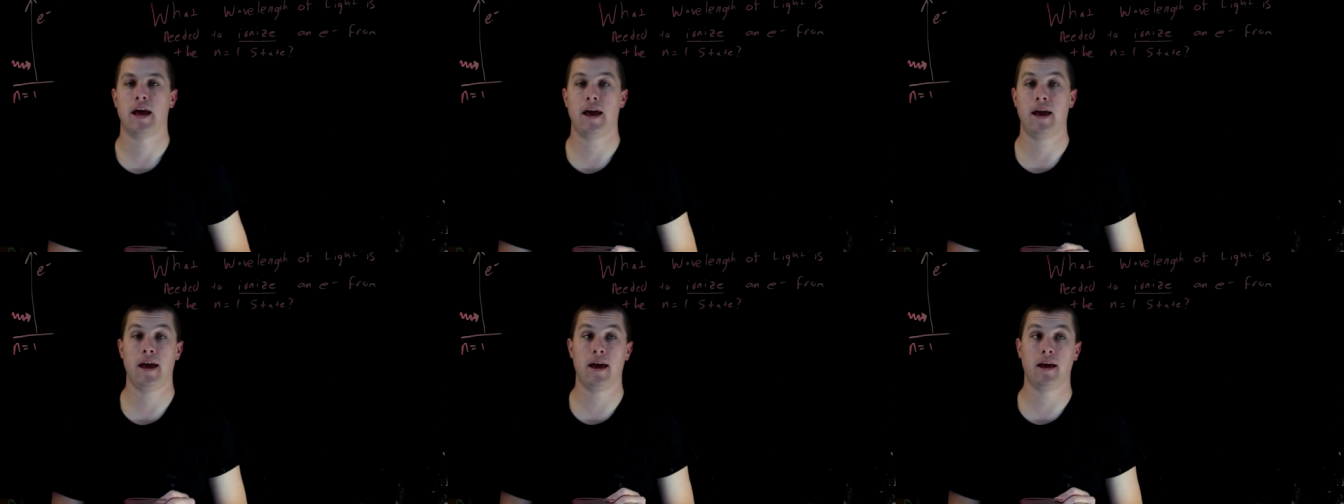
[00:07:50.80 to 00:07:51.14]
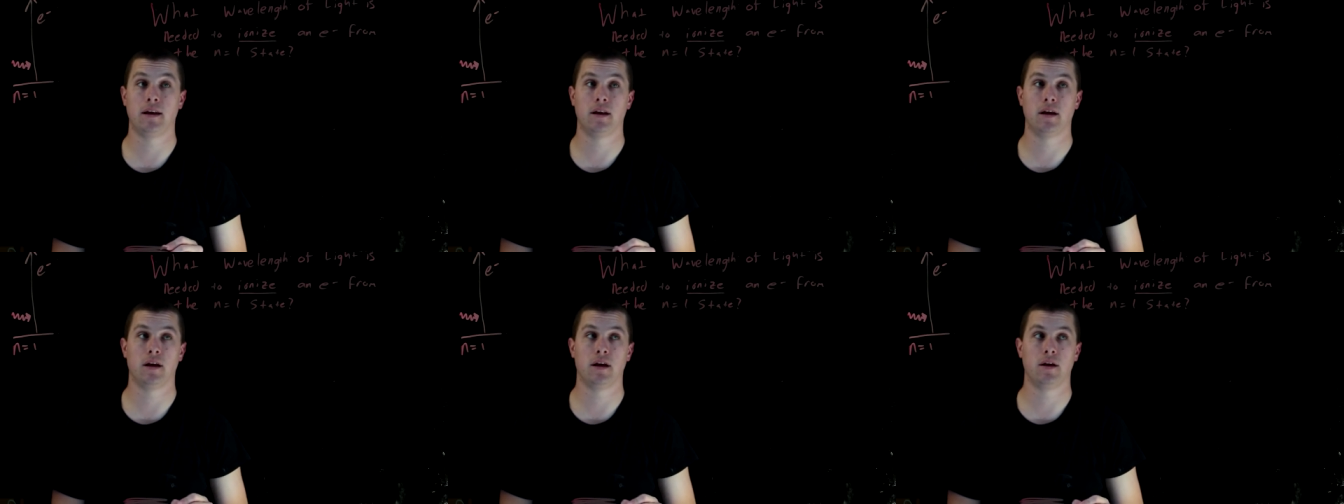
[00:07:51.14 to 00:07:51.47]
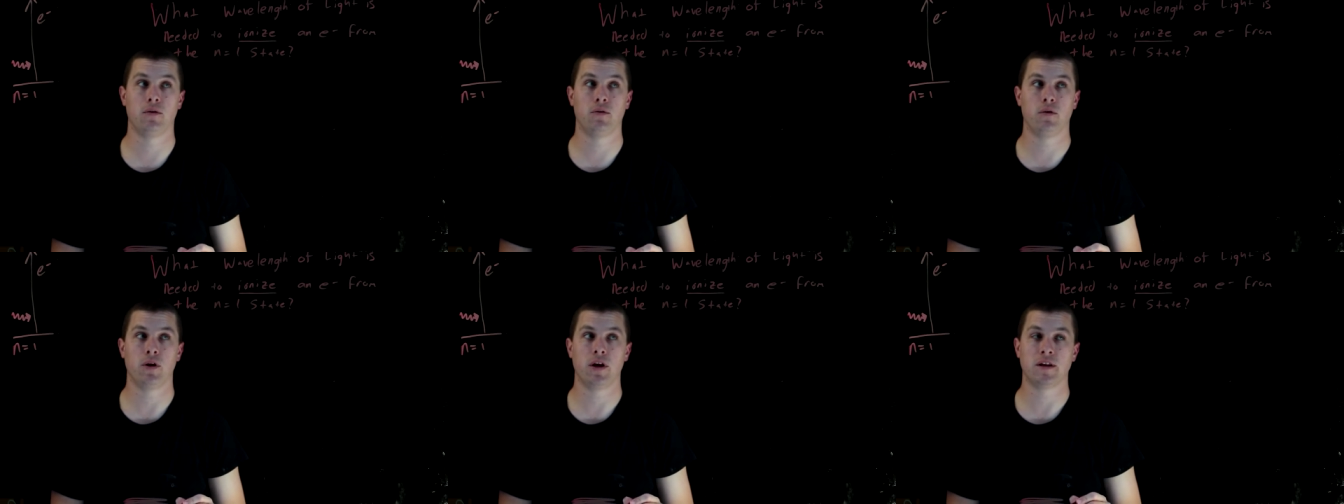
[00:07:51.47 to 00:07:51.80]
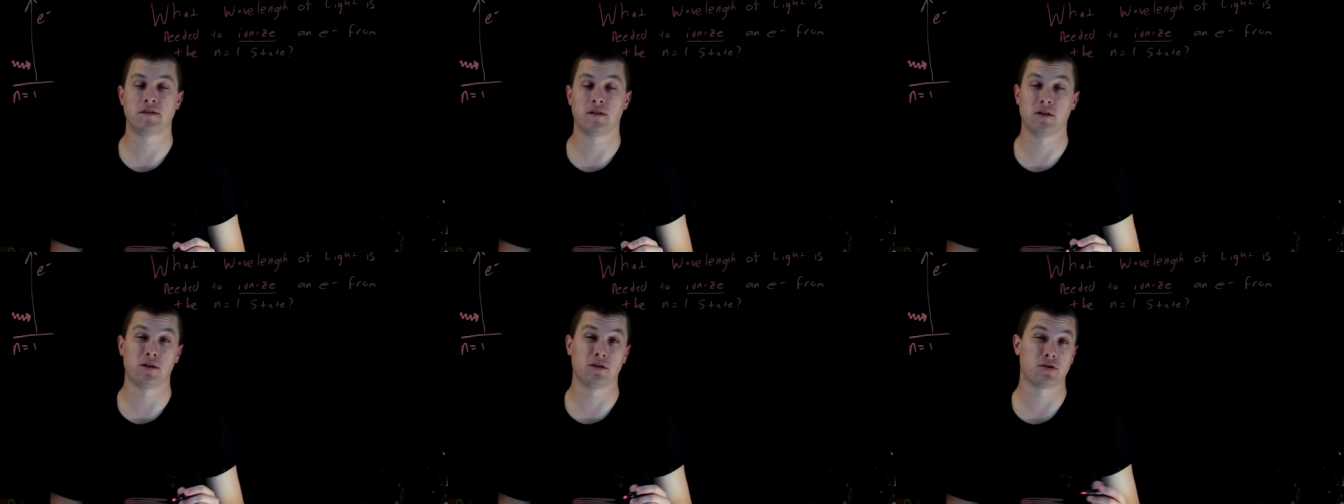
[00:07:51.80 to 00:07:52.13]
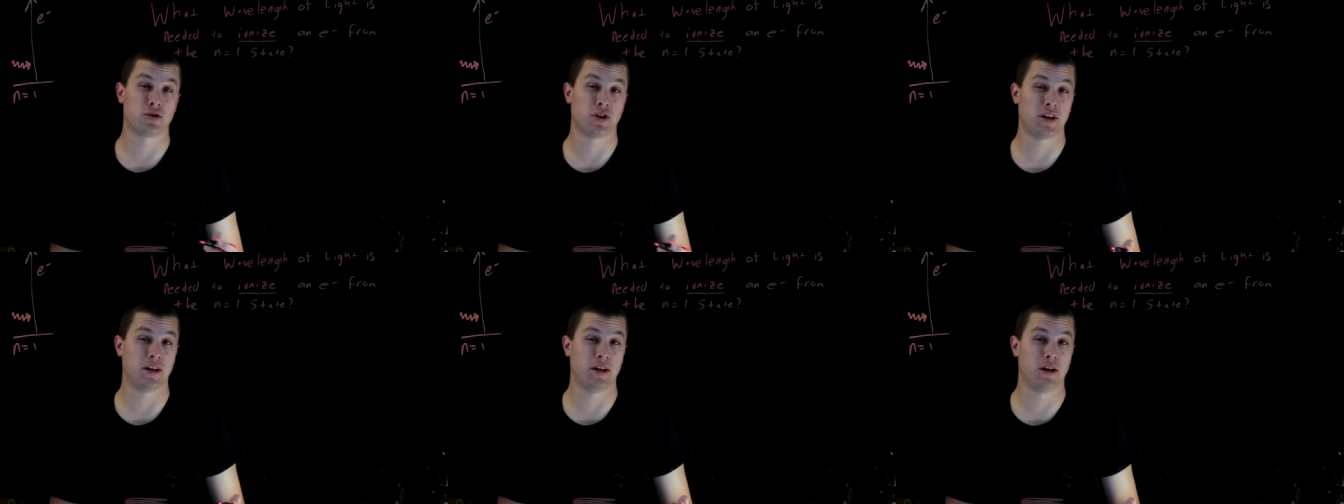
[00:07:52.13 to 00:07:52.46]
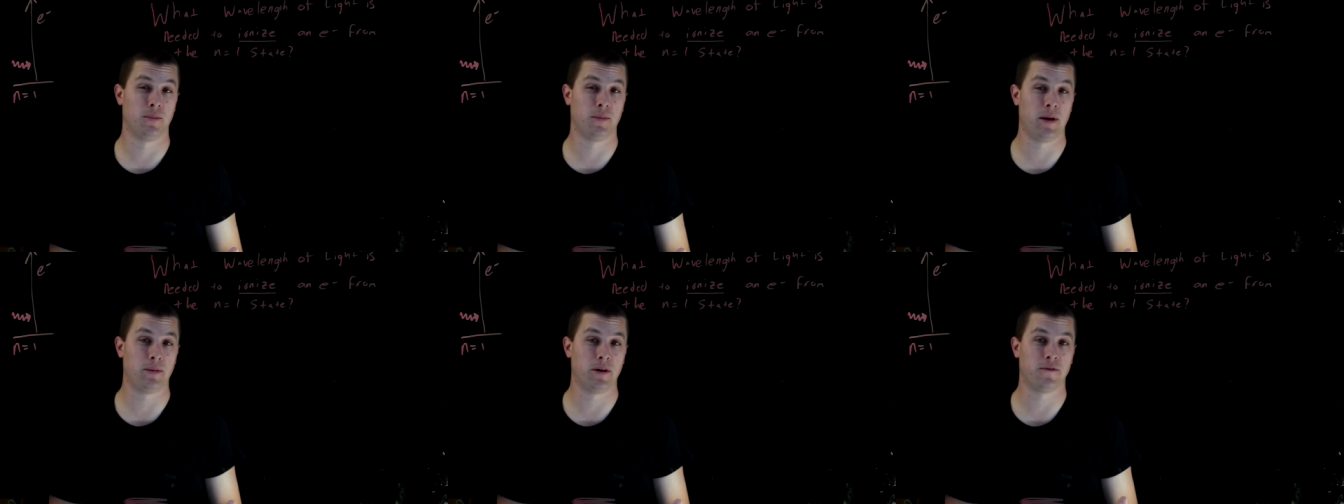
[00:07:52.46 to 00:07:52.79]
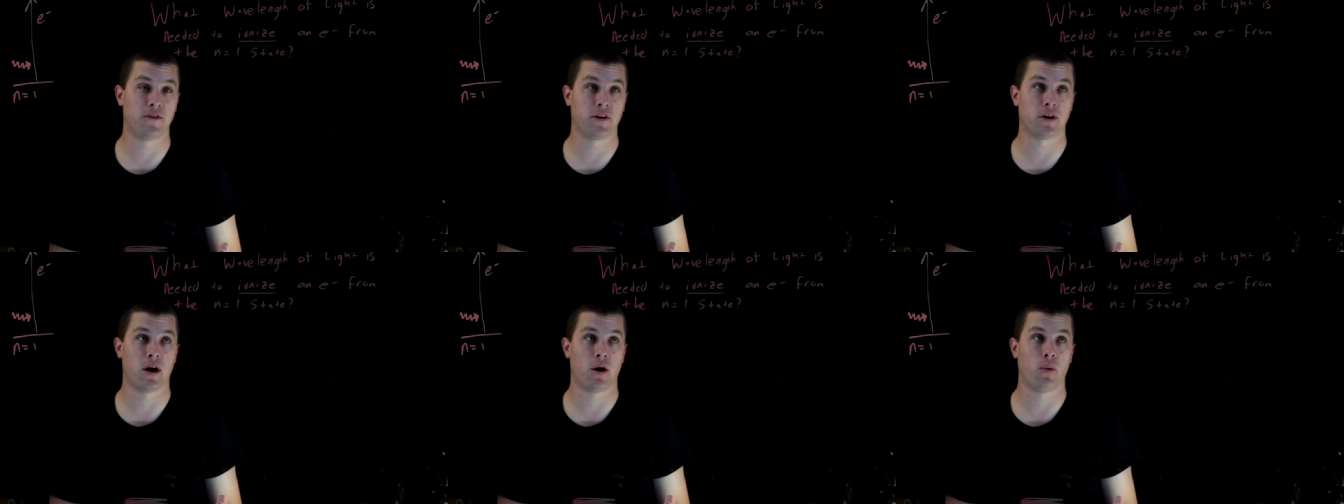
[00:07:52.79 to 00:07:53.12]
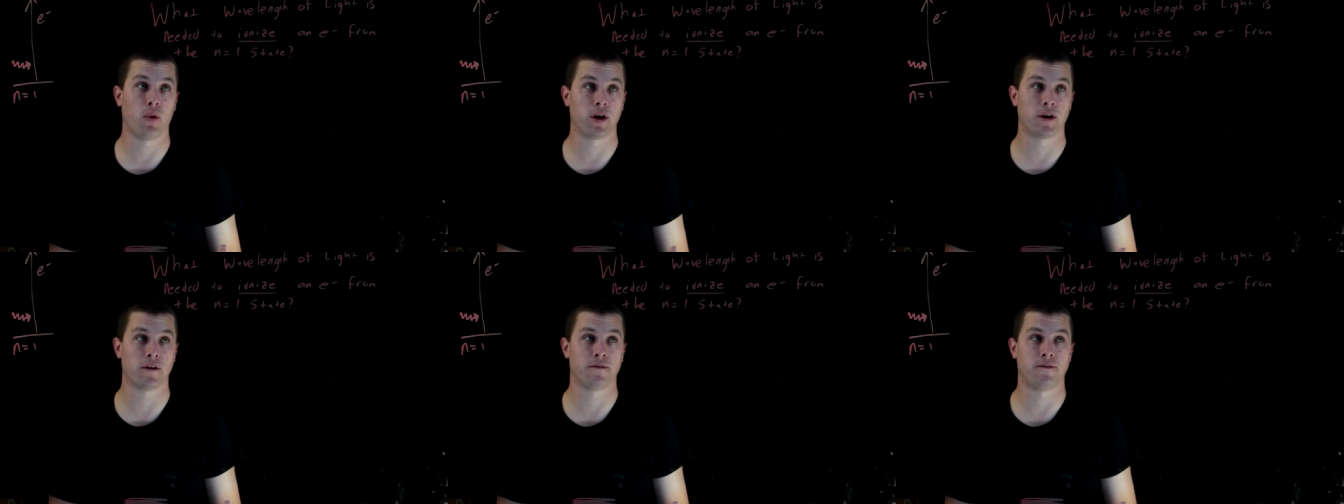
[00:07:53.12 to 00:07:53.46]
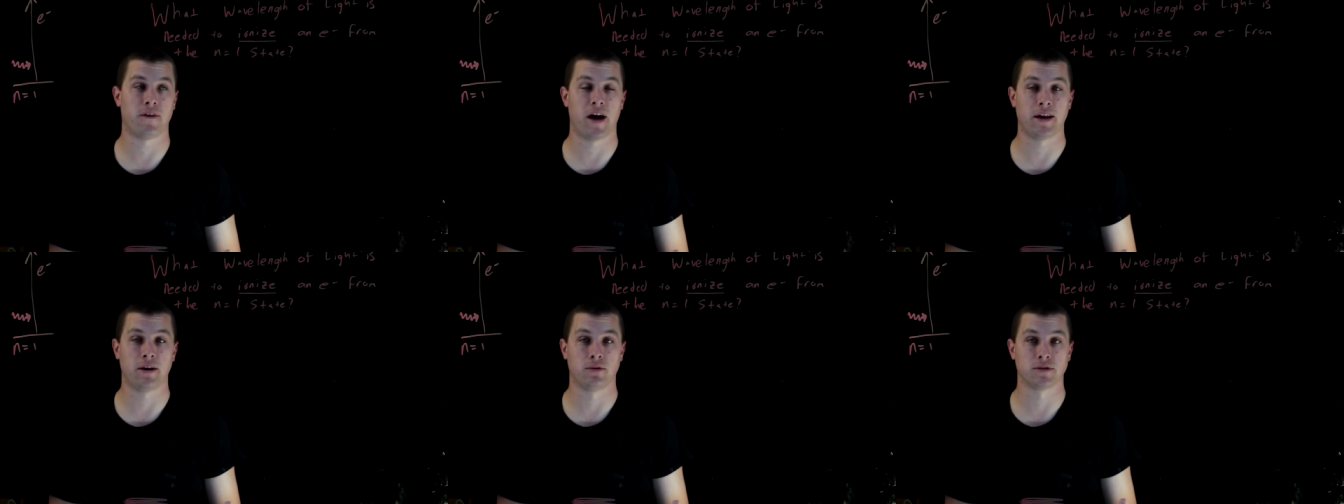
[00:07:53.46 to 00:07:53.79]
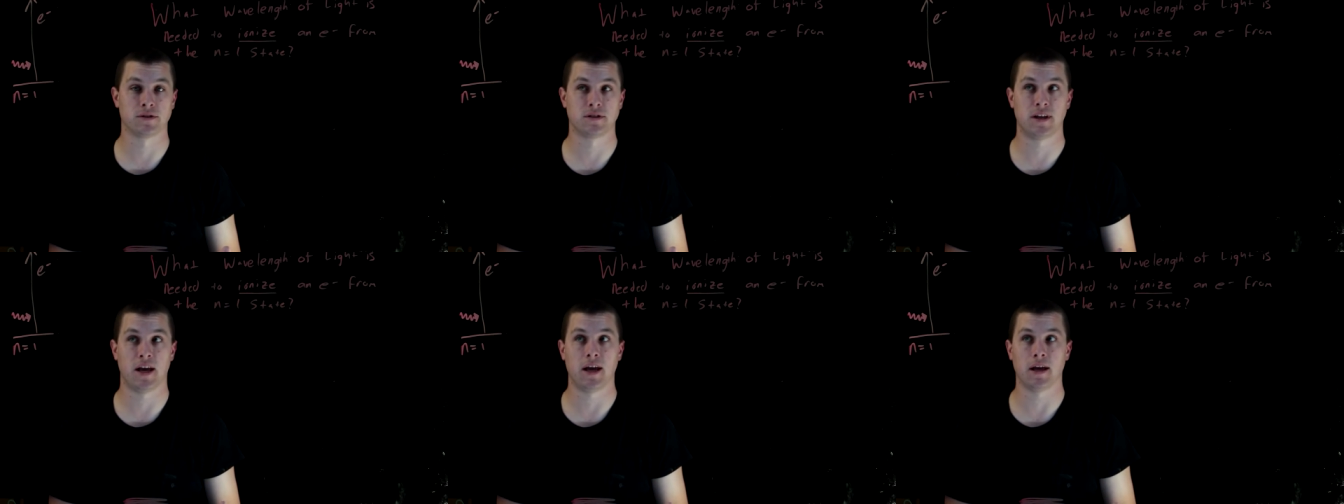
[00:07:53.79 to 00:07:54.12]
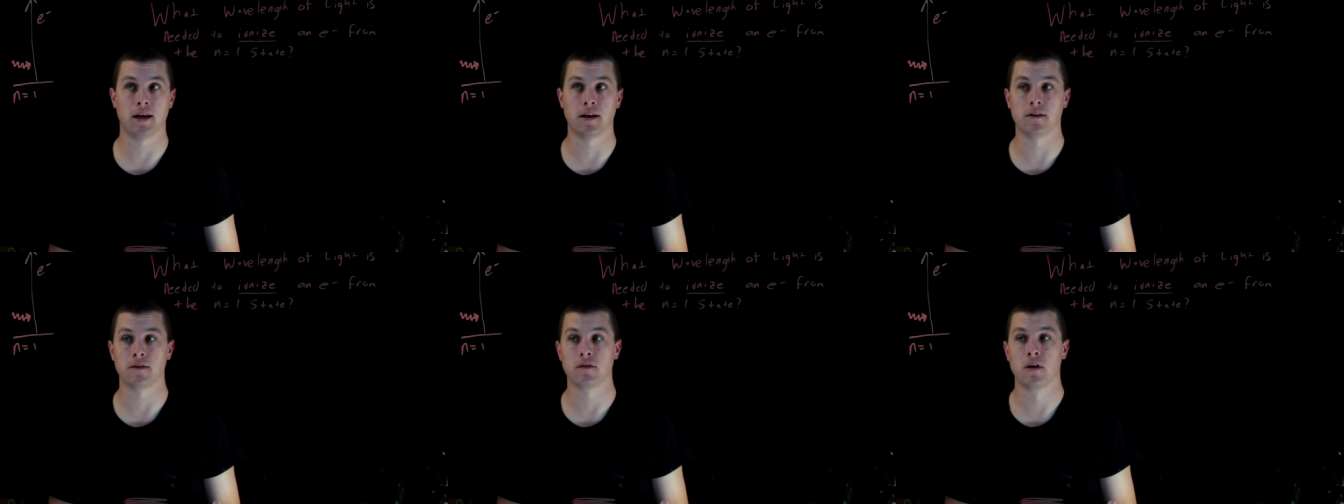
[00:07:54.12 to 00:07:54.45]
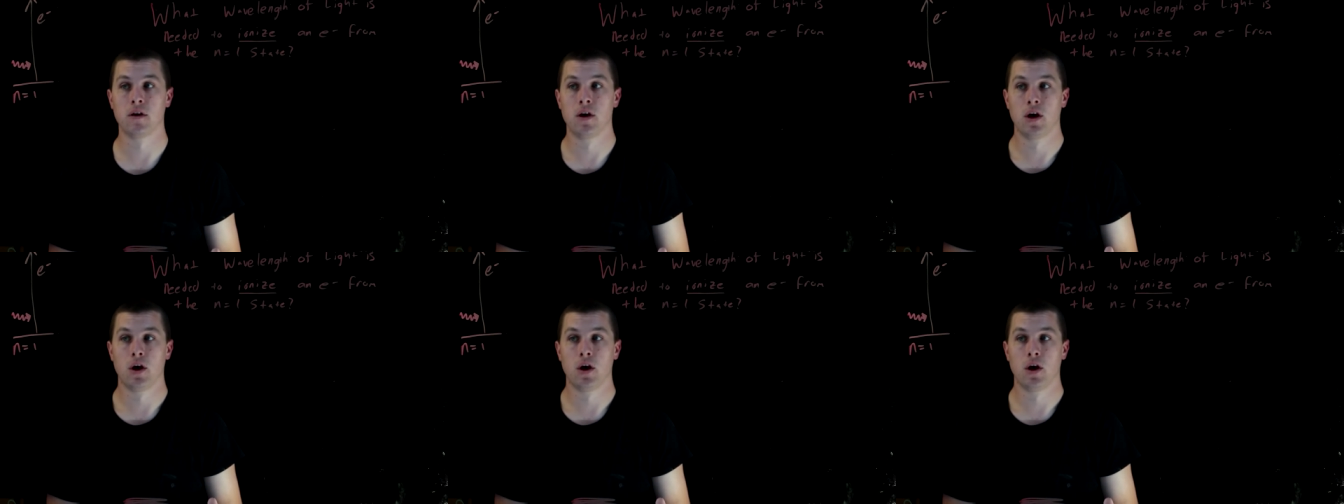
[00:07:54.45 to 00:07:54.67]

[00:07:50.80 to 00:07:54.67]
And it's a little tricky here maybe to figure out what your final state is.